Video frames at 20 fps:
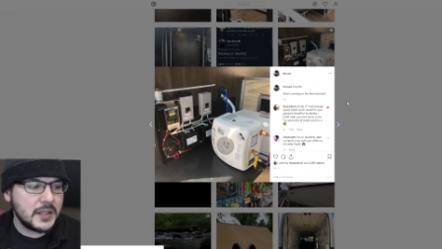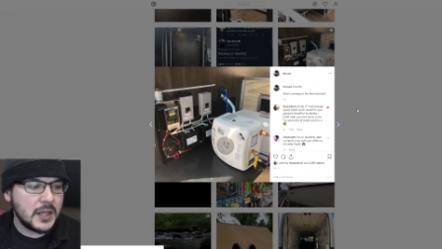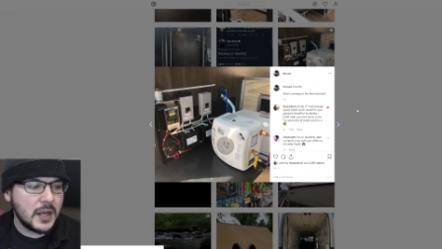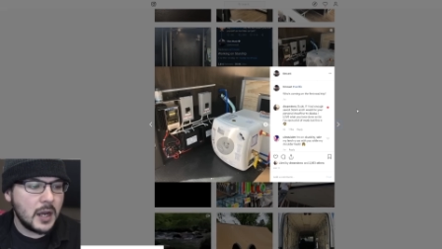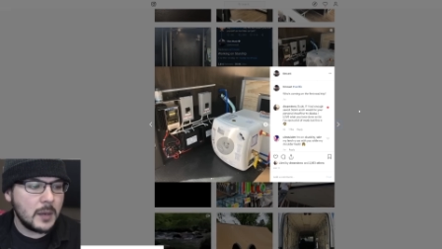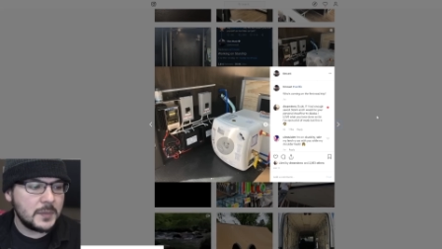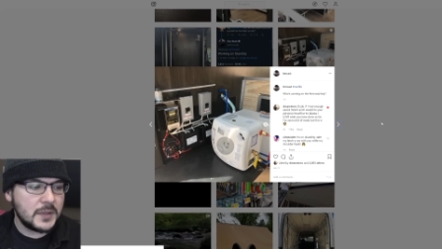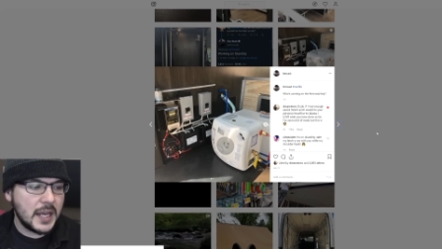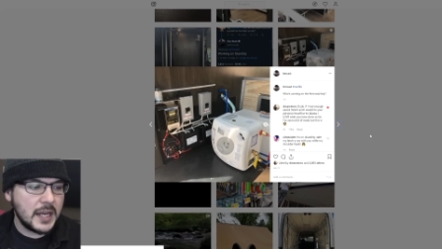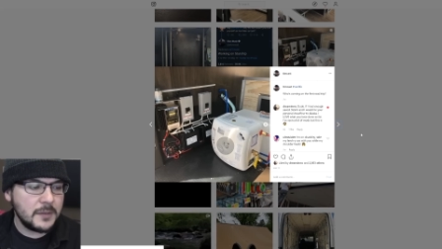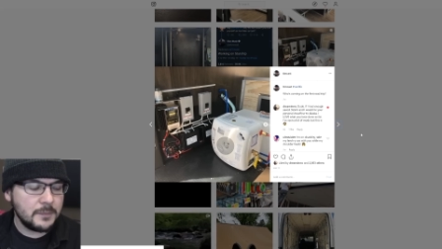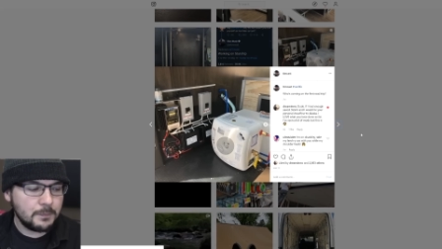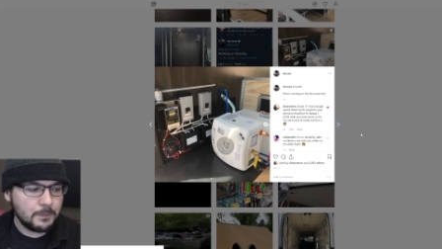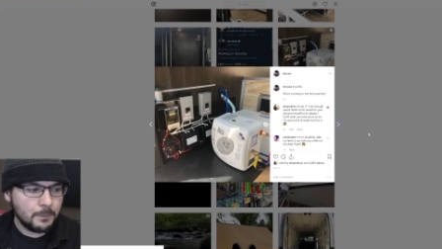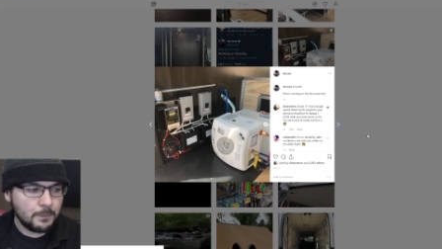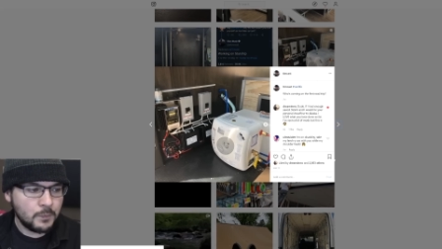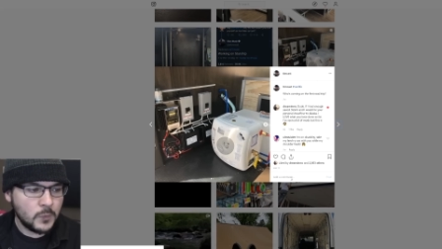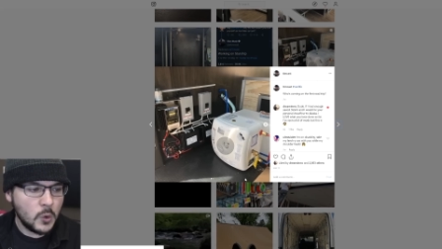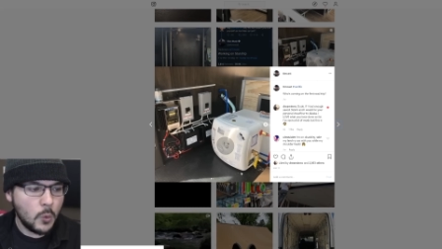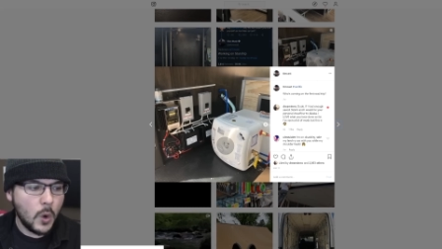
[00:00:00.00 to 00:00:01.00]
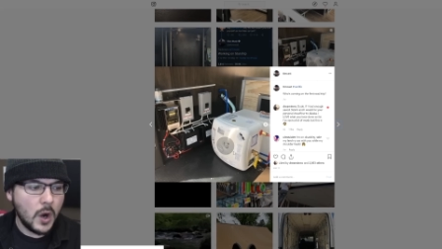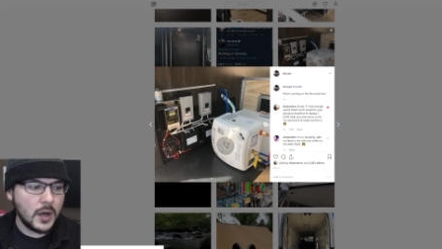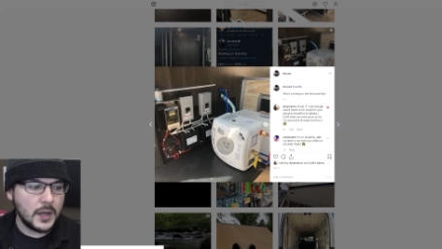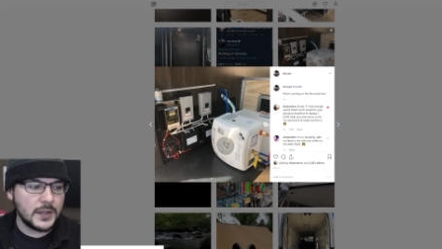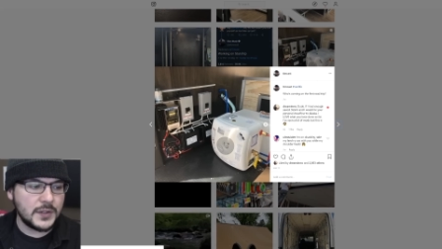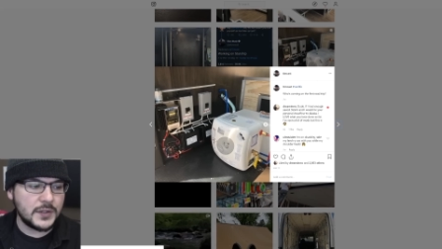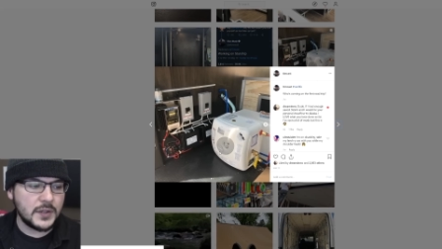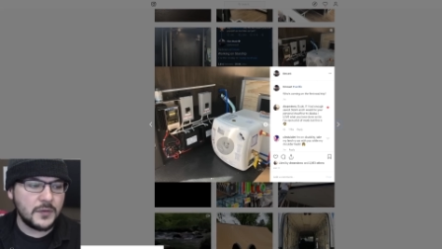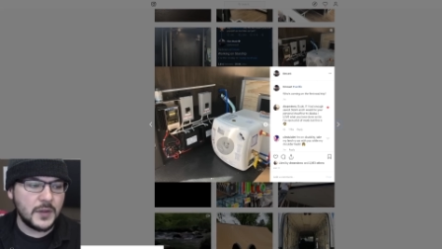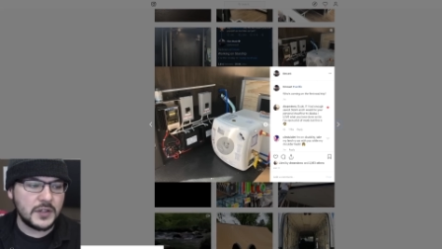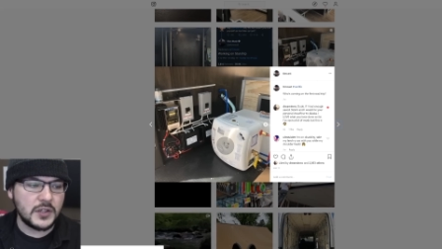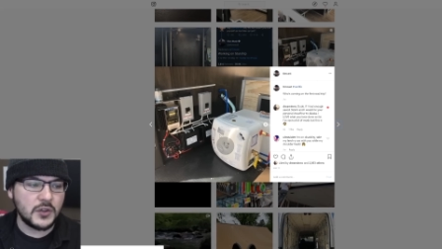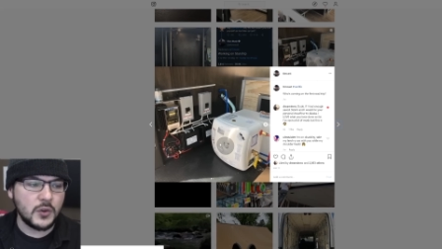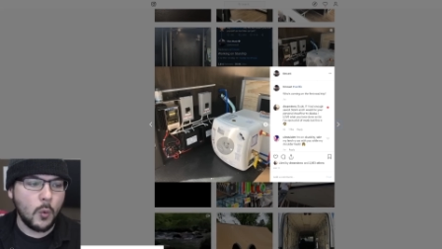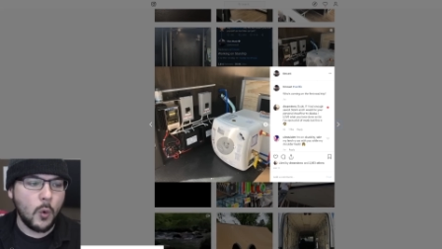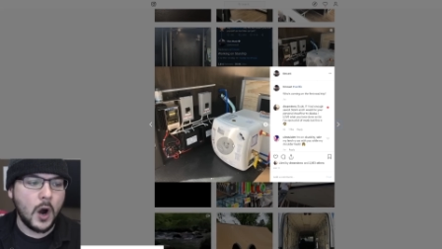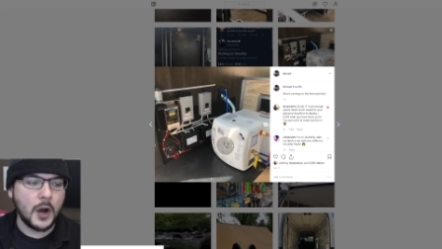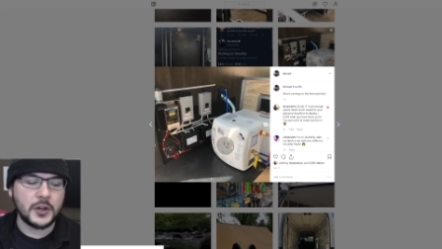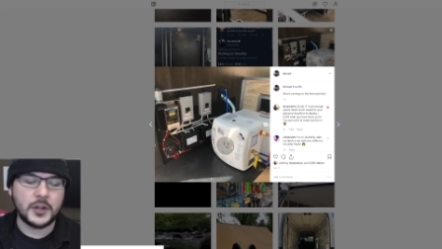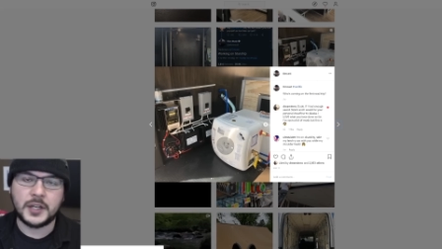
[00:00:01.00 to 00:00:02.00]
update was this is a
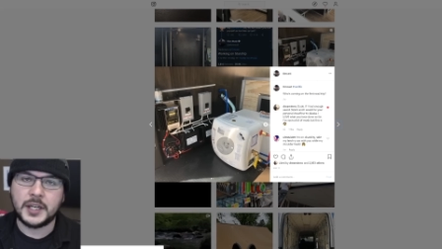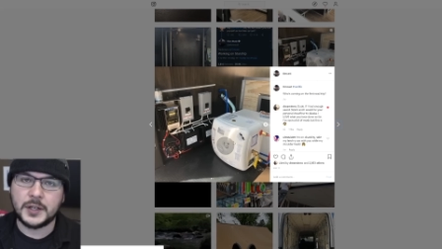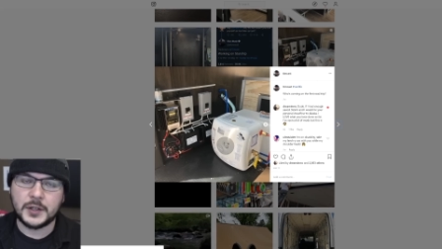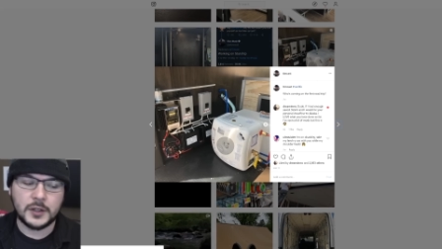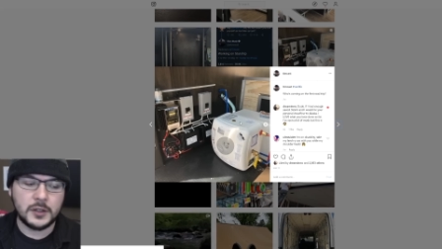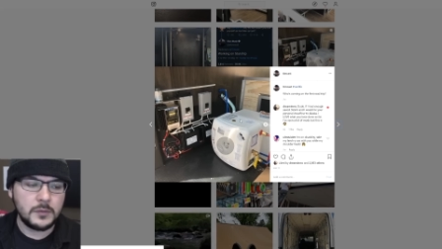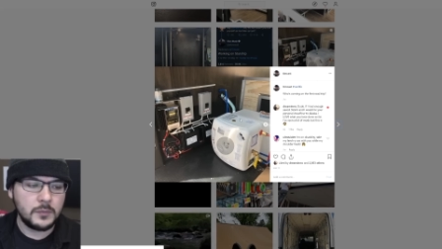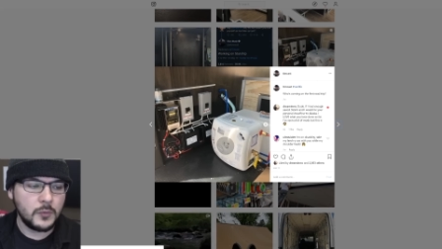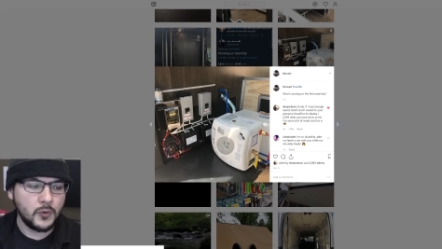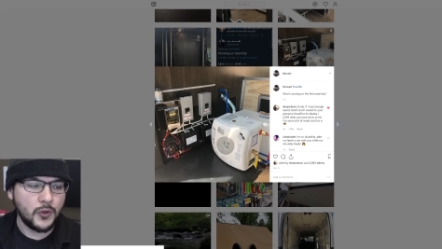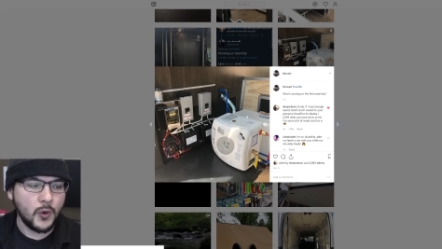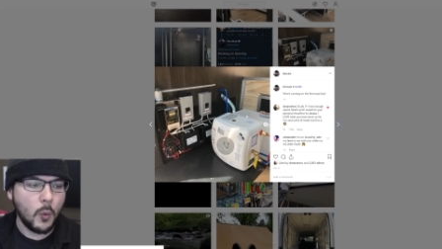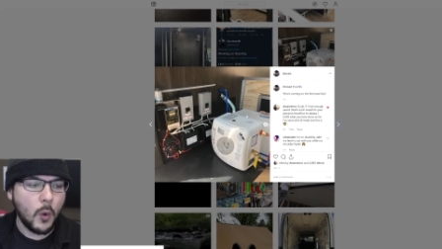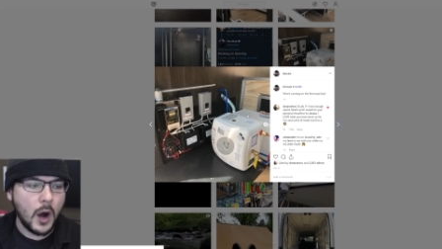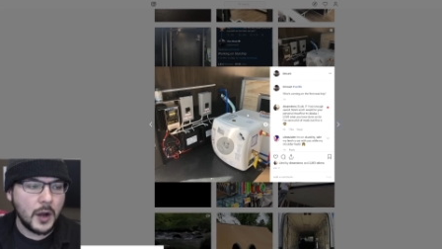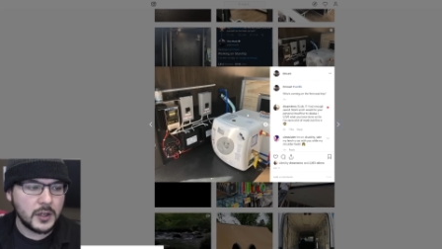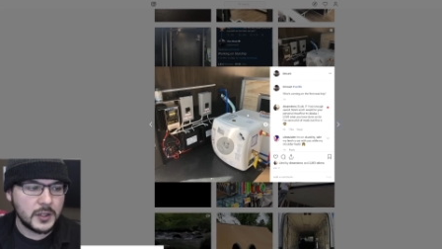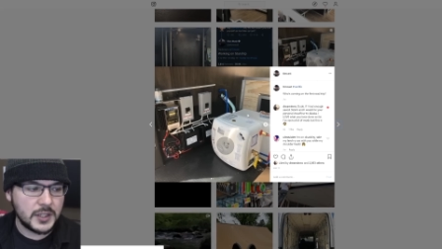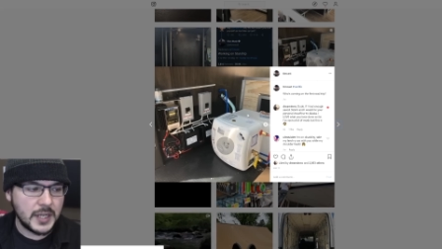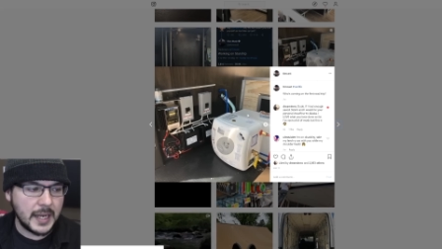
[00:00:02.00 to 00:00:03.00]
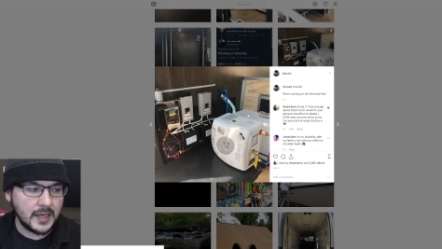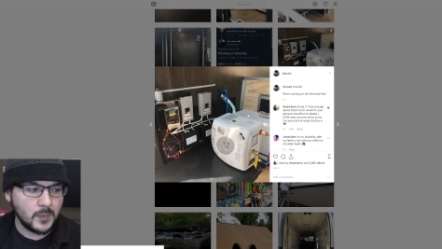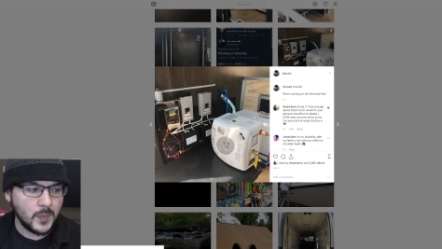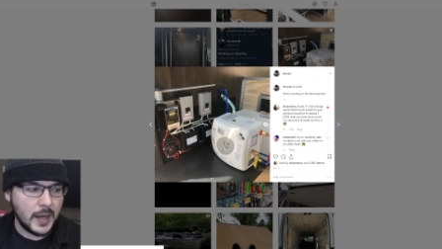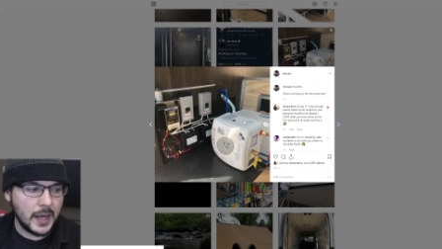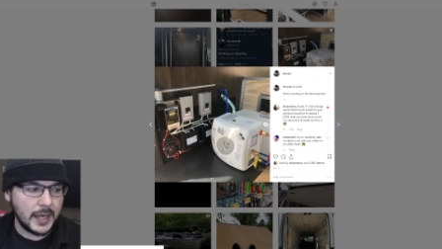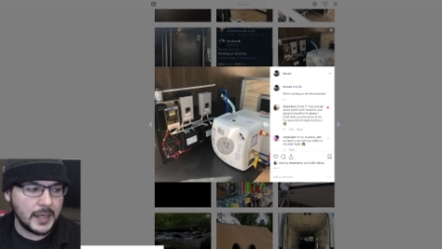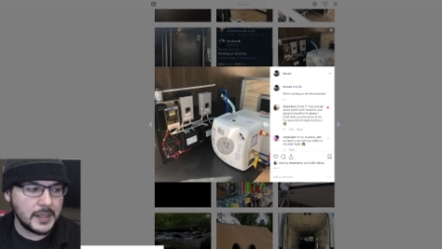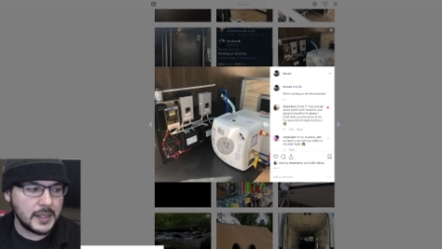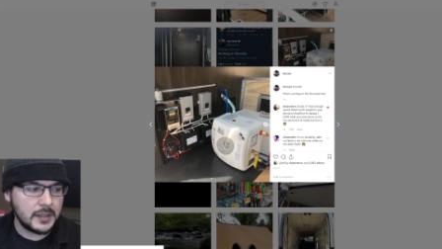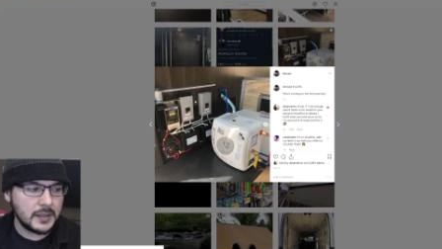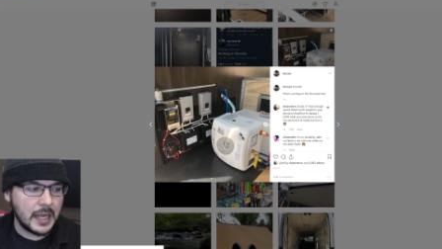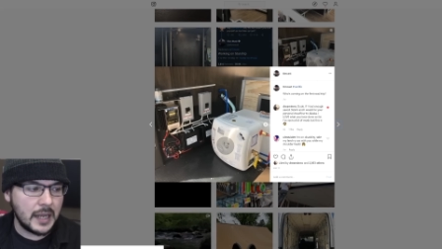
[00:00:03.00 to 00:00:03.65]
water heater with a water tank behind it.